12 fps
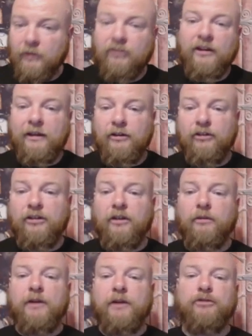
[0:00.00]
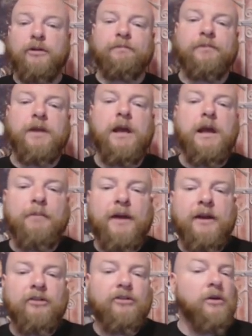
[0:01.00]
Sanderson in the writer's room? Brand
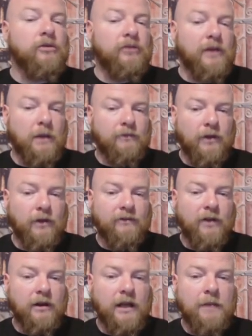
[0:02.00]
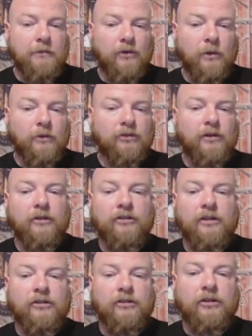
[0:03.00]
is hugely helpful. I've talked to him before we started
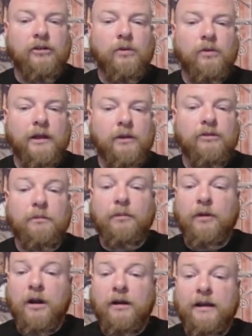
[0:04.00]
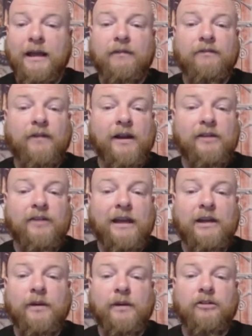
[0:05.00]
season two while he was in Prague to get advice, and
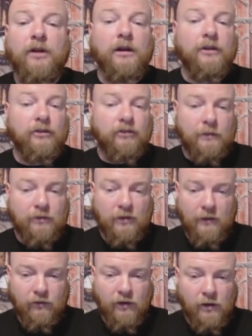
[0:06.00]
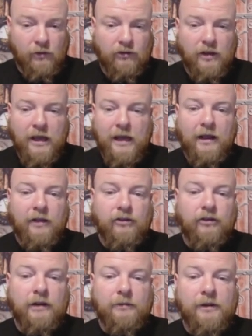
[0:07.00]
he reads all the scripts and gives notes. He's
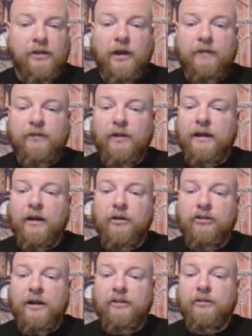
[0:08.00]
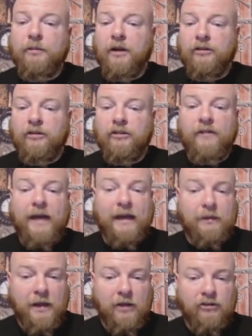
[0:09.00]
incredibly thoughtful and understands the process of
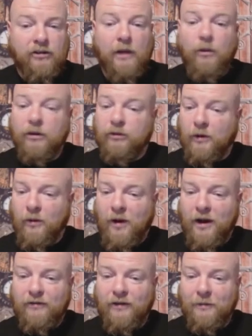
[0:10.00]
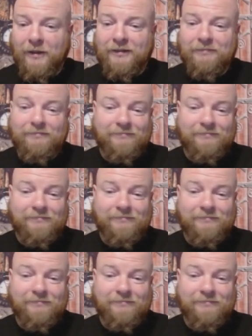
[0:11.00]
adaptation and what's required from it.